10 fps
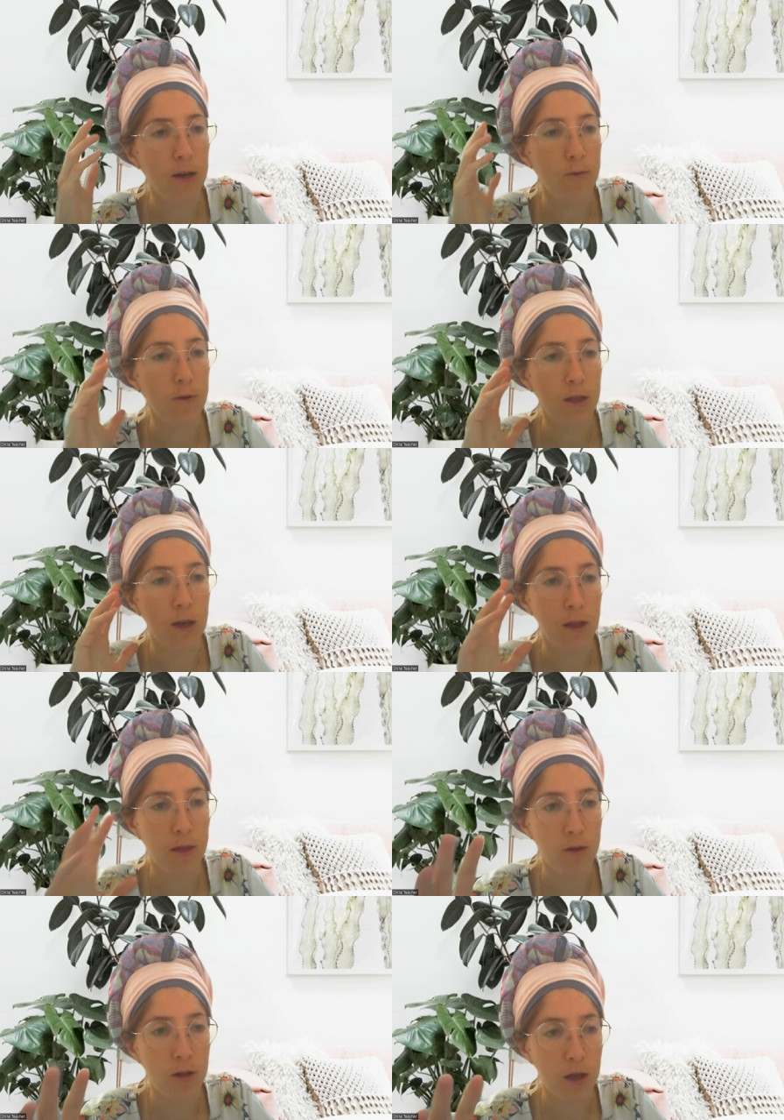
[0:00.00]
when a
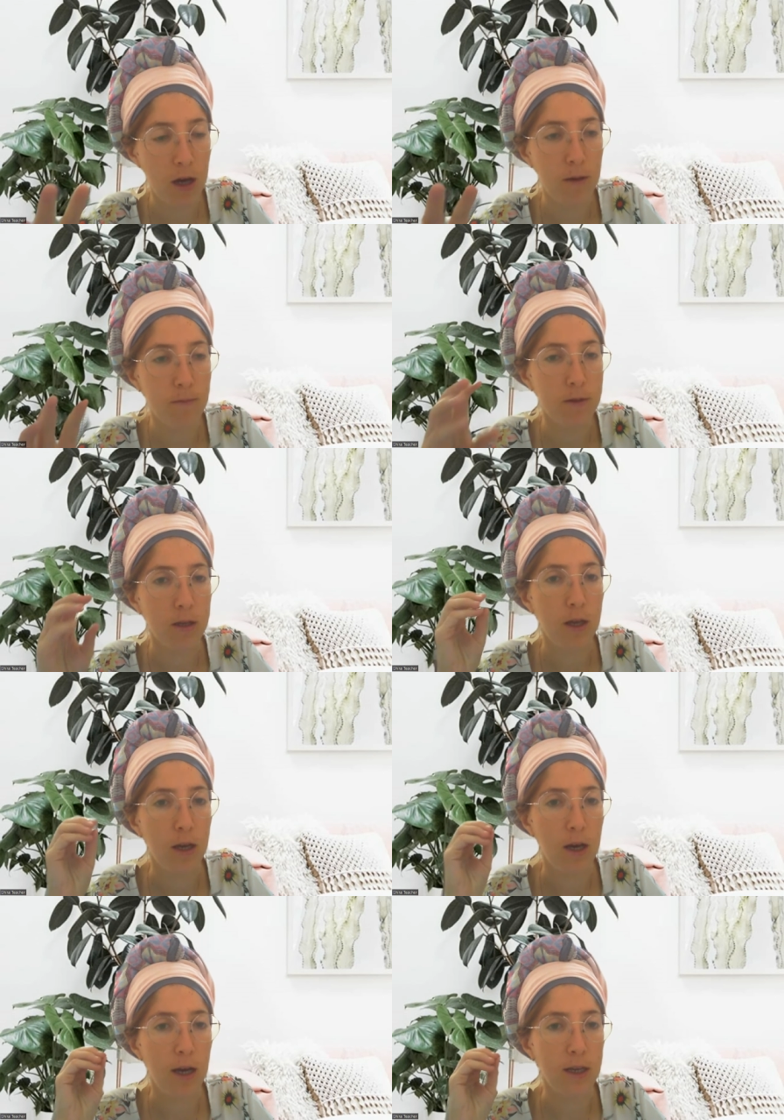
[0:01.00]
thought comes,
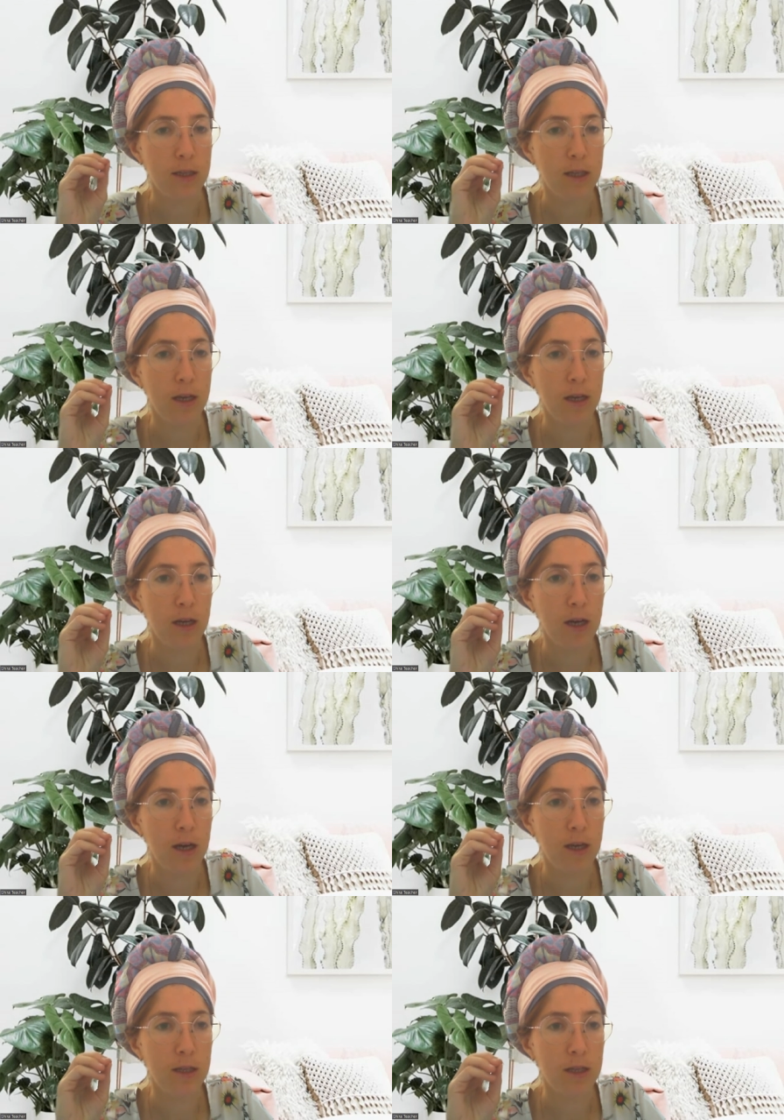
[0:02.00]
I
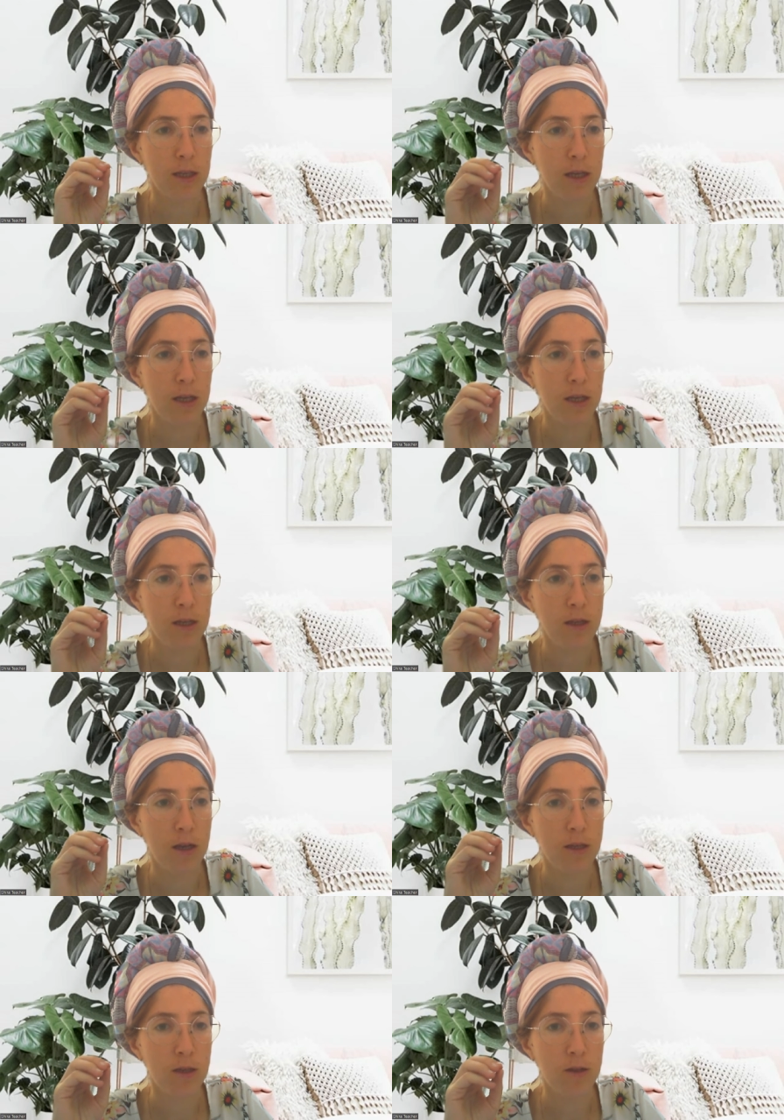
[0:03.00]
say
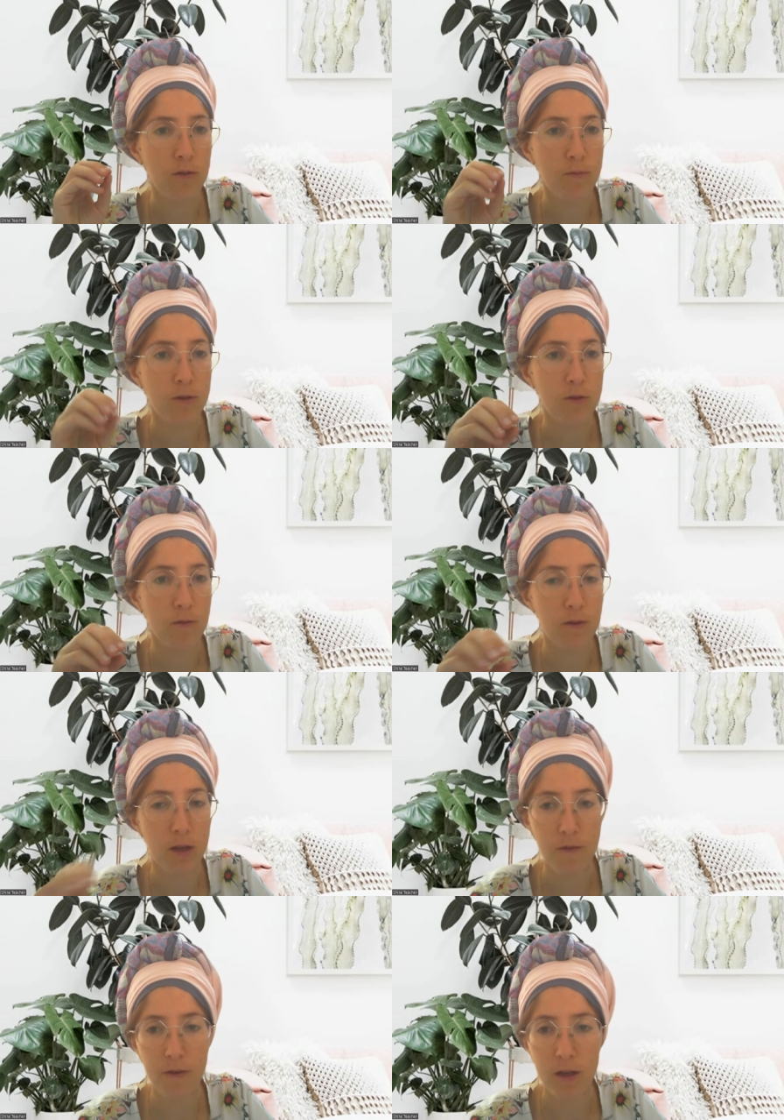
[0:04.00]
to myself,
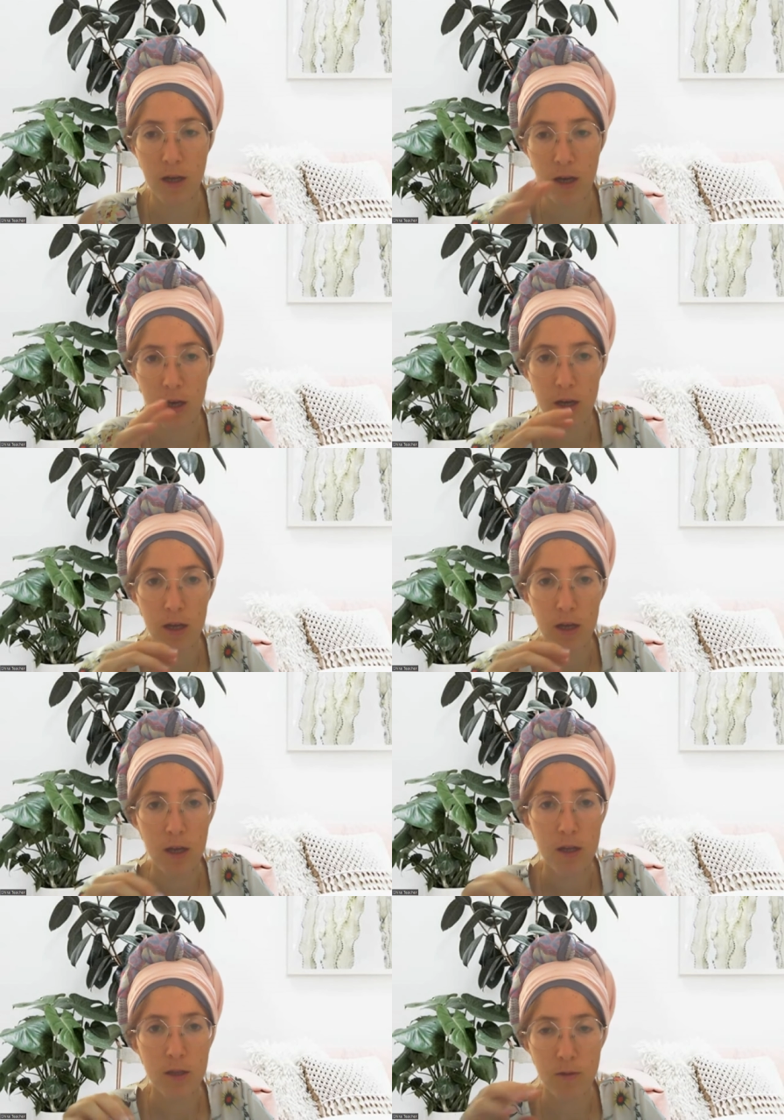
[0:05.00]
like if
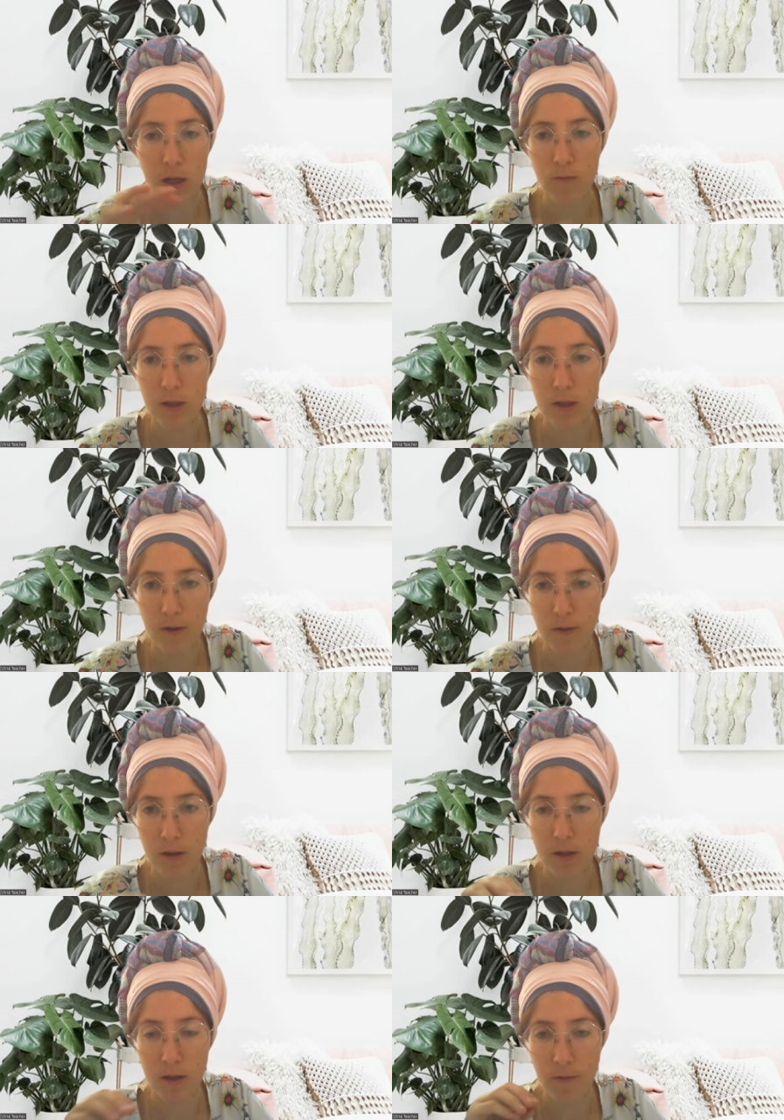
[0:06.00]
so that was the
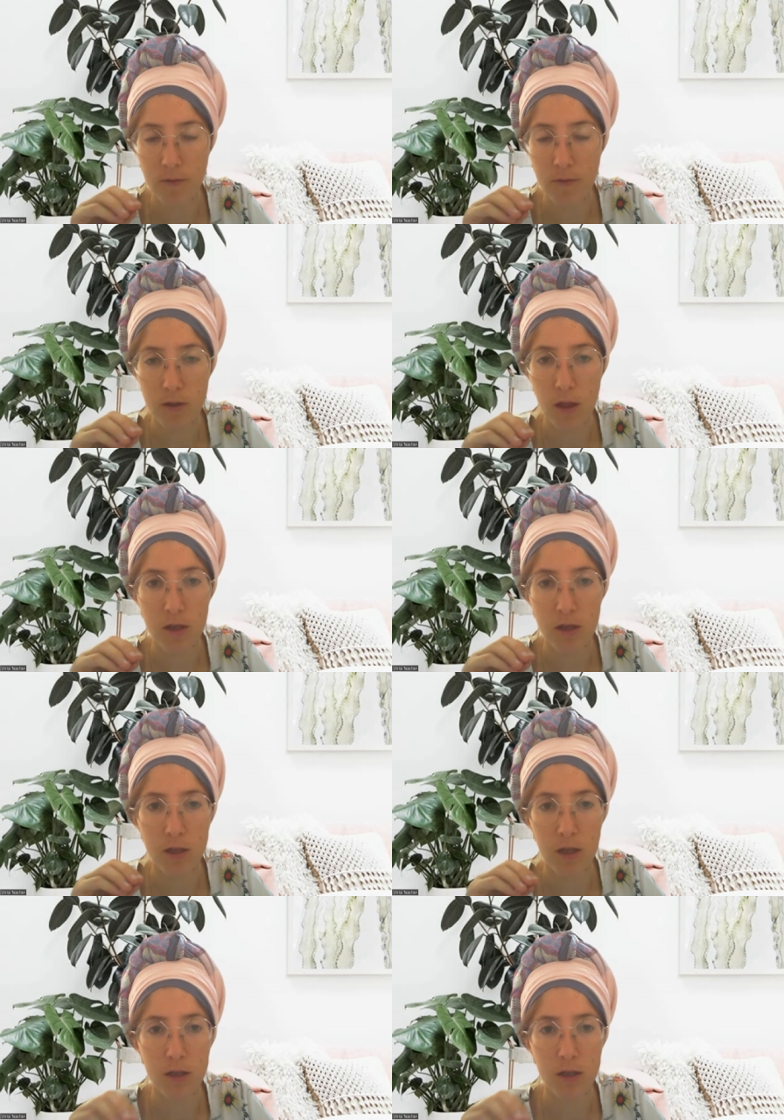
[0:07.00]
fourth stage.